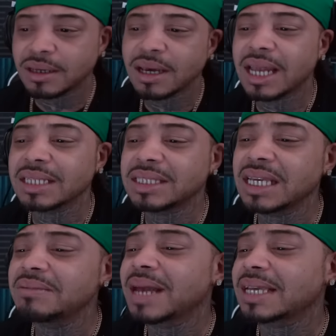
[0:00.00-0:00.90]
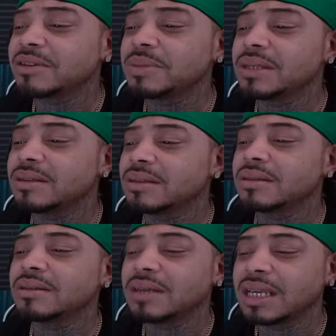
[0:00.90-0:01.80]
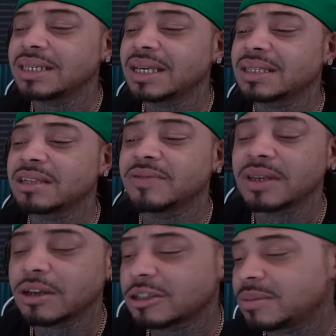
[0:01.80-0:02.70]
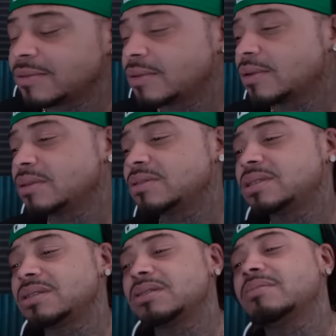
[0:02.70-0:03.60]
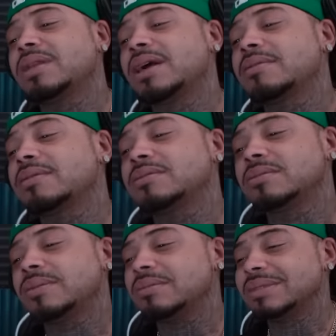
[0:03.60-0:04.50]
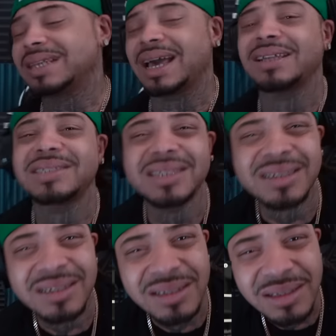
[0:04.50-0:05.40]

And it seemed like you be, he did these videos before. You seen it, black man. Dante?